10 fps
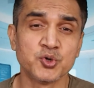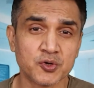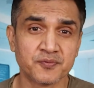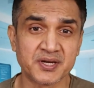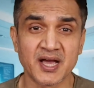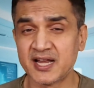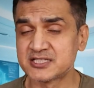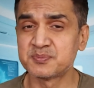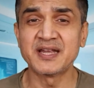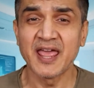don't worry, I'll
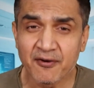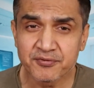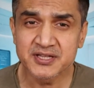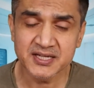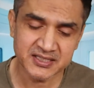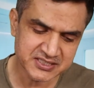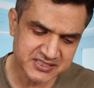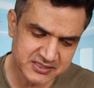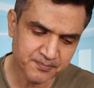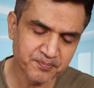explain everything in the
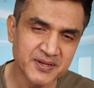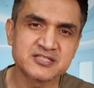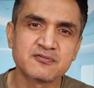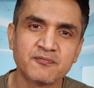simplest